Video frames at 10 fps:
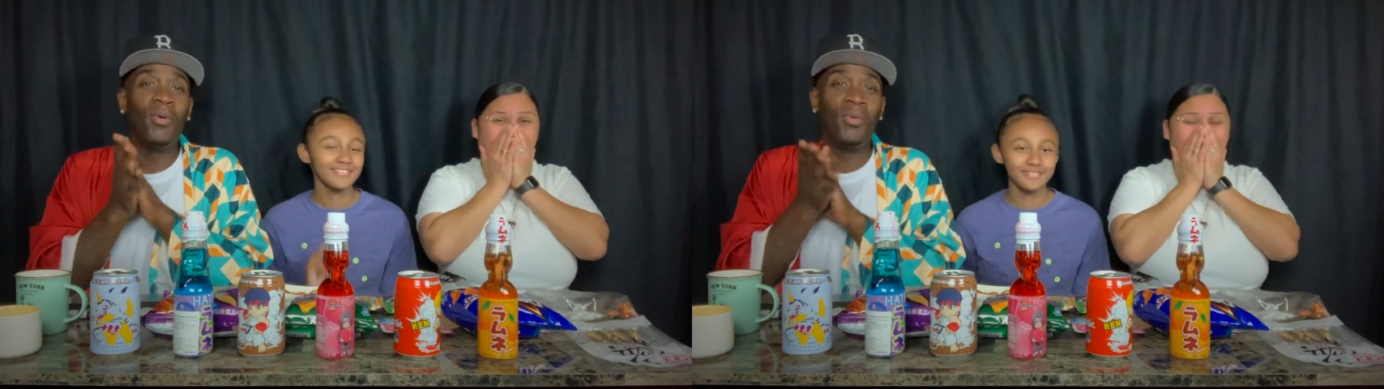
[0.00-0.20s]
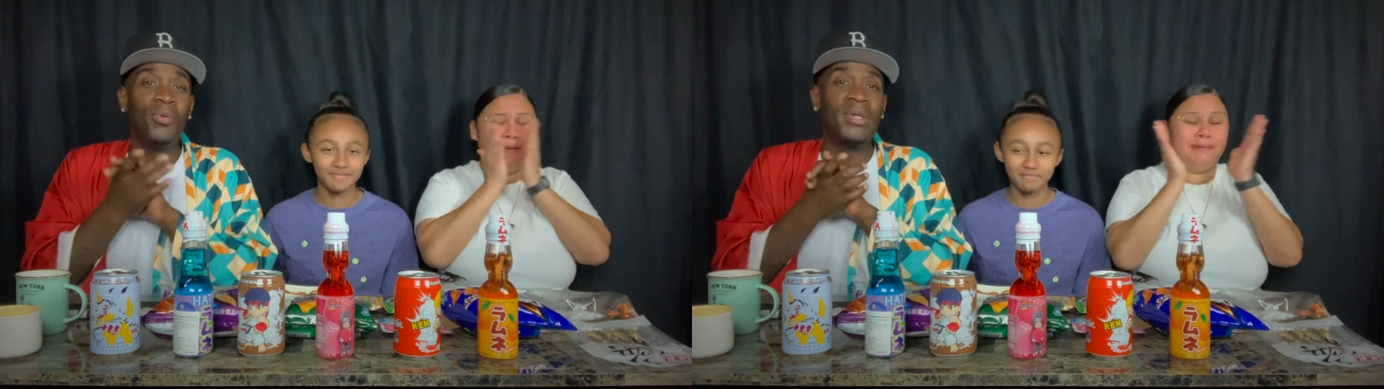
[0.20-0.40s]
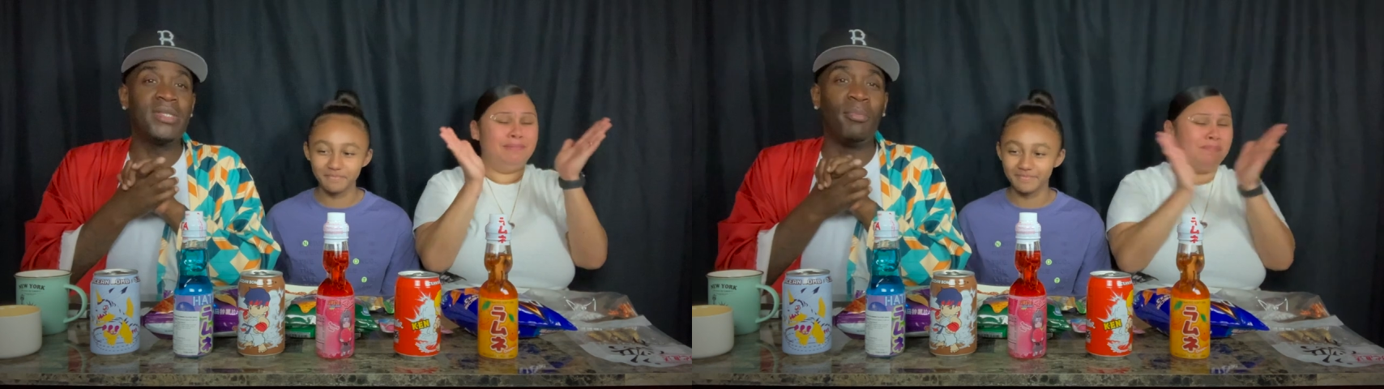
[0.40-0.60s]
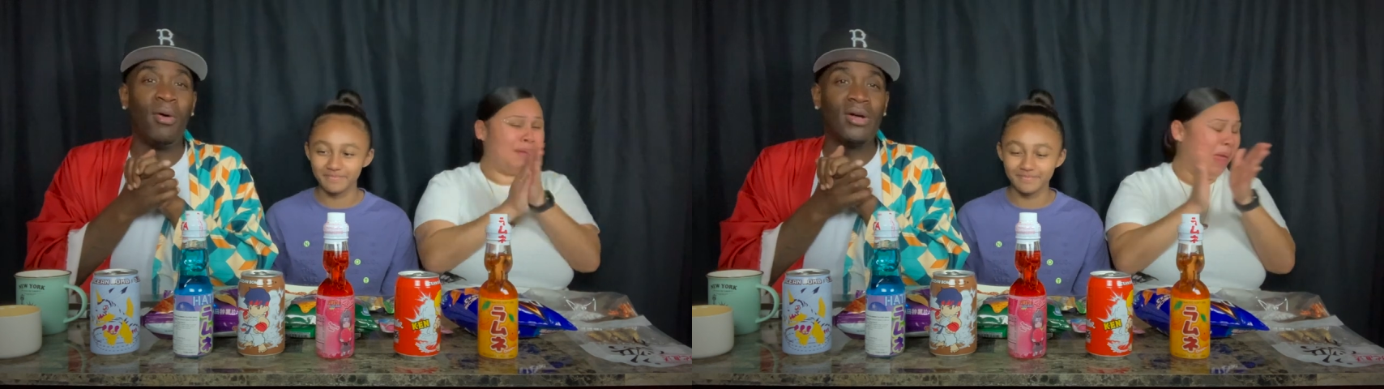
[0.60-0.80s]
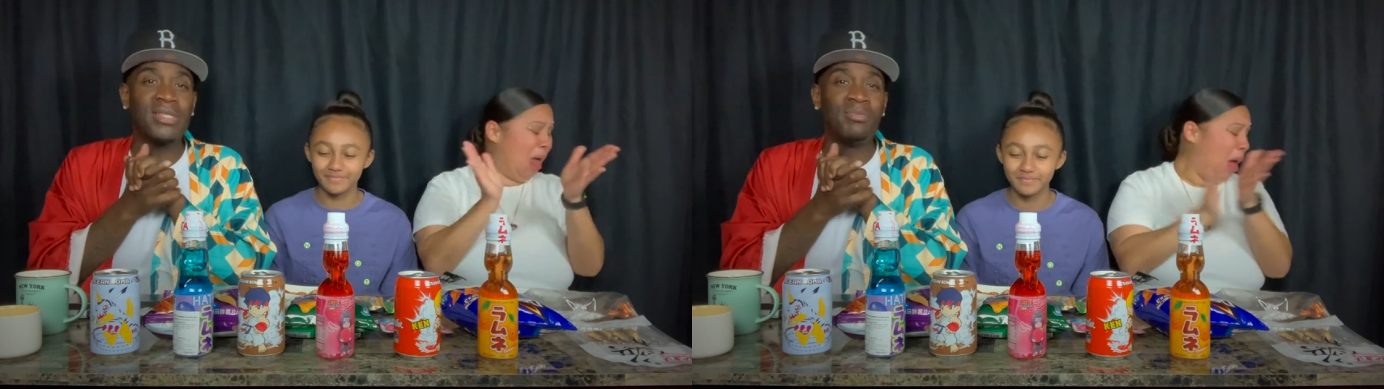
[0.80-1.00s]
Speaker 1: we went to
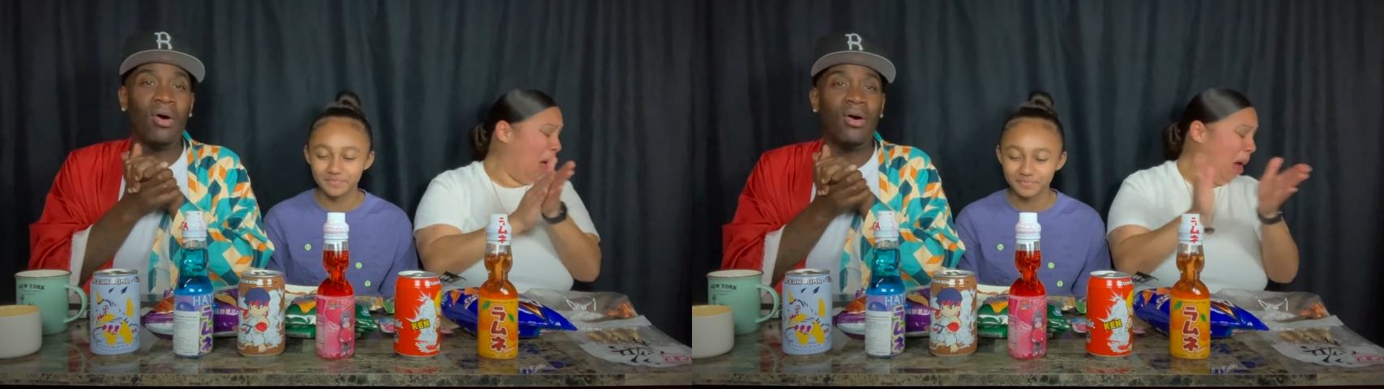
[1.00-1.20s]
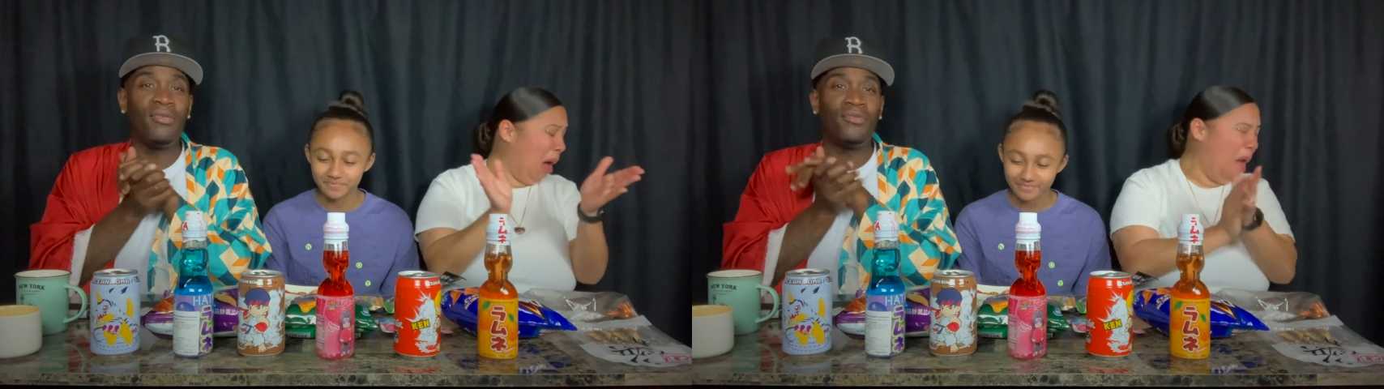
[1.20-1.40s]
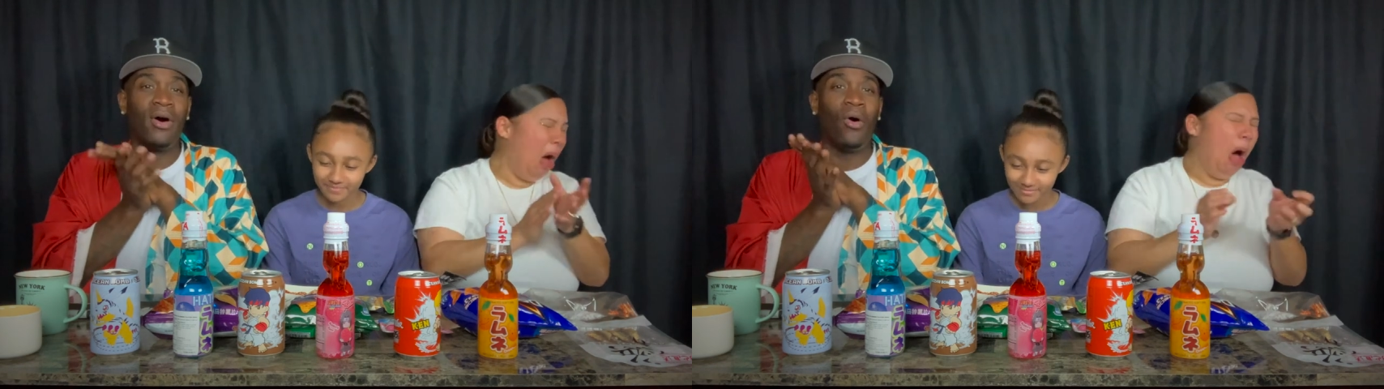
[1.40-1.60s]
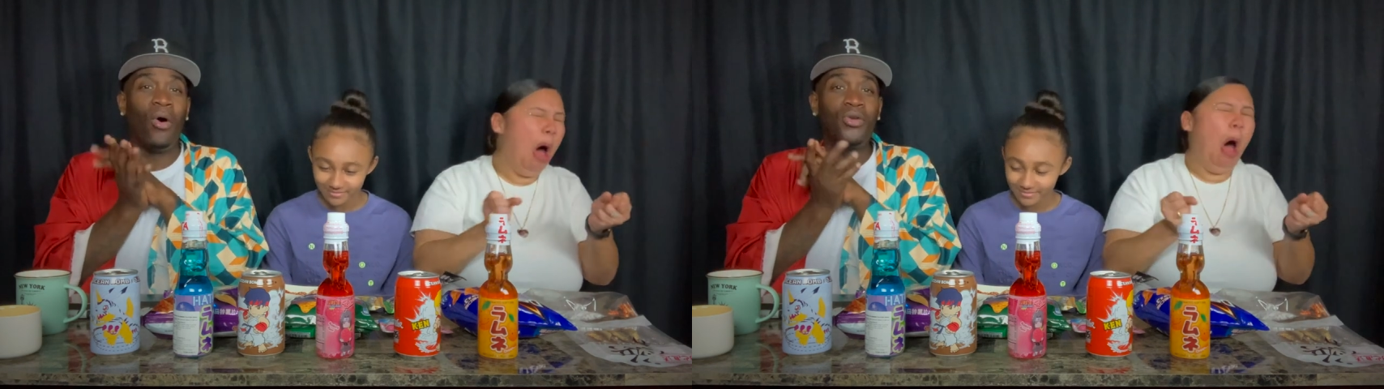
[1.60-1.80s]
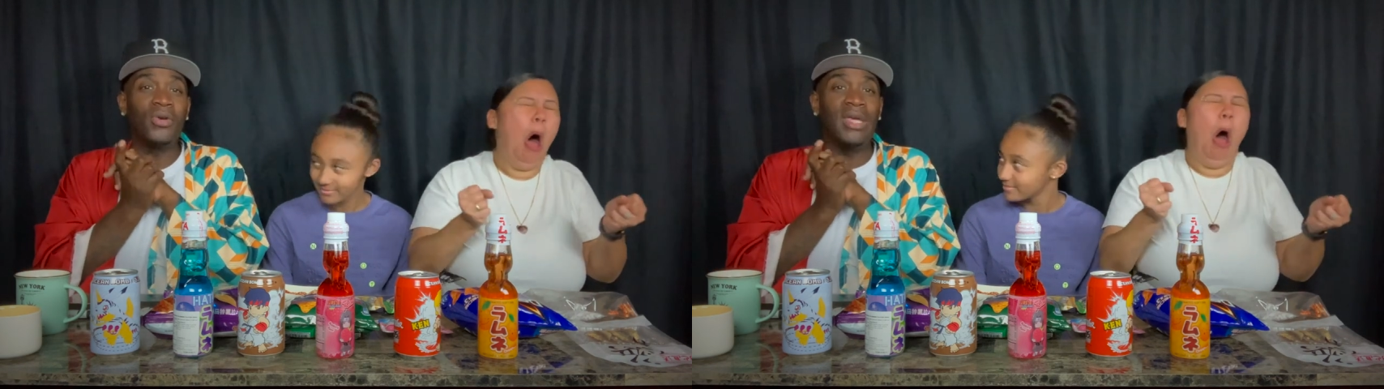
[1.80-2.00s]
Baltimore for
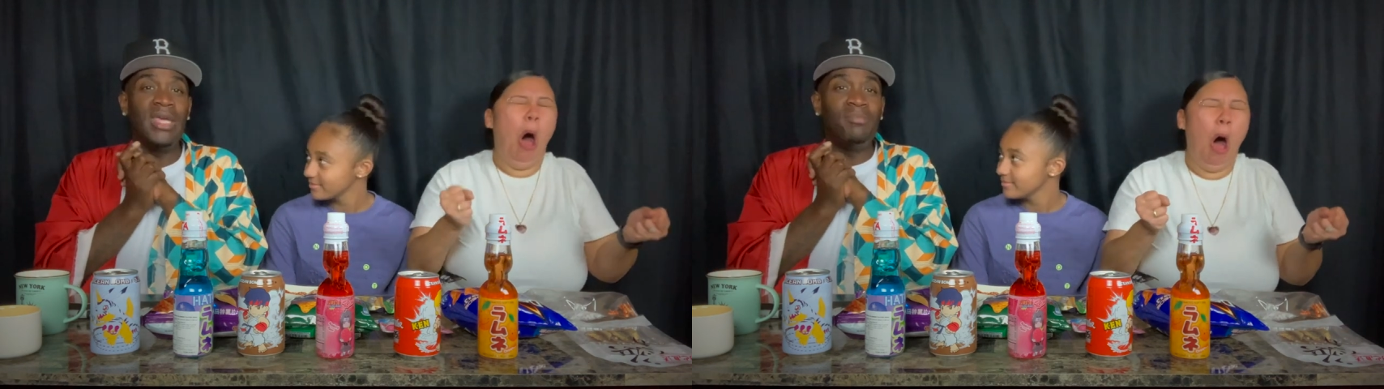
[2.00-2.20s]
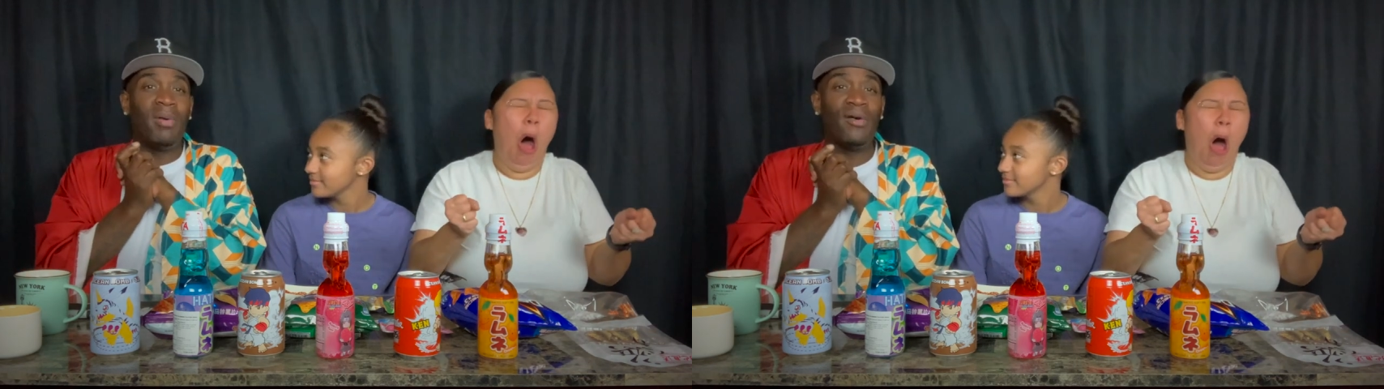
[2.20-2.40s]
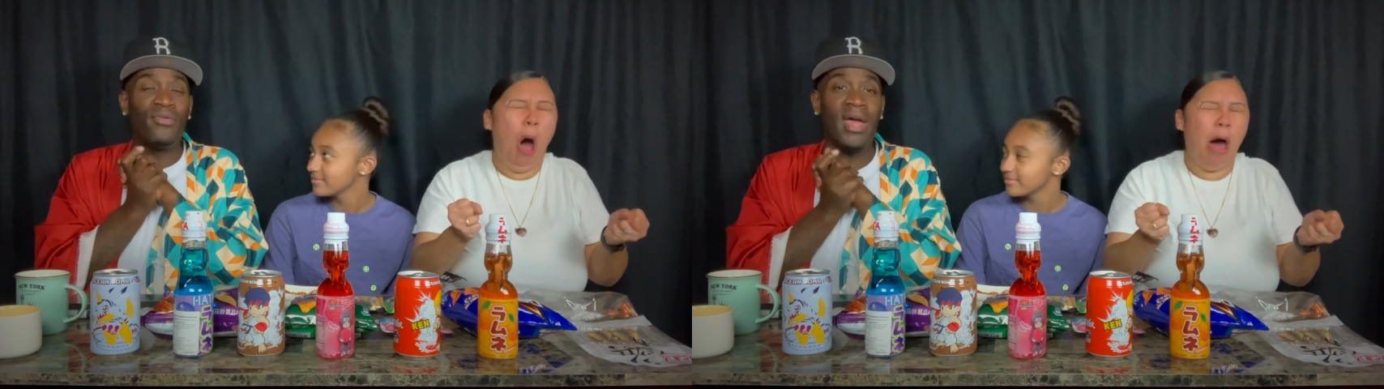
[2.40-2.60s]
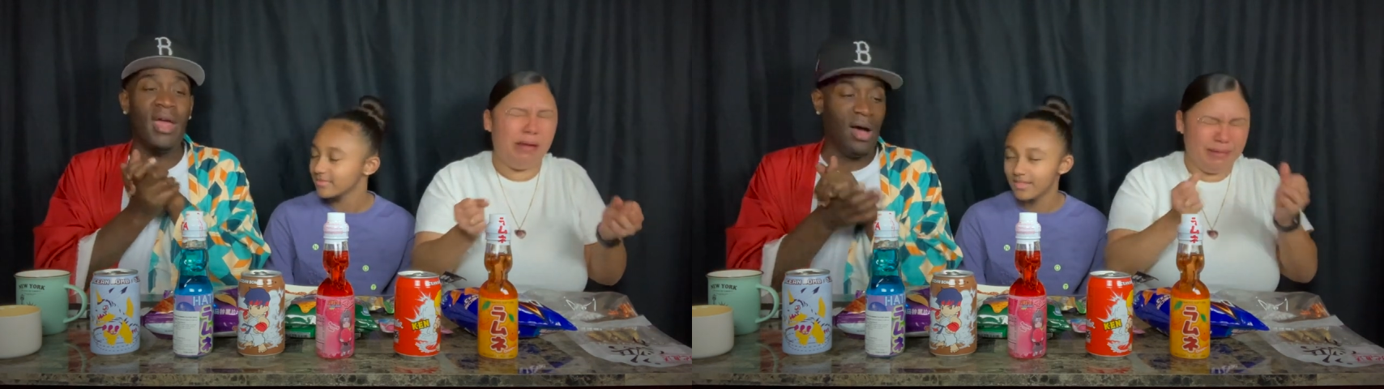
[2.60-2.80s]
all-you-can-eat buffet,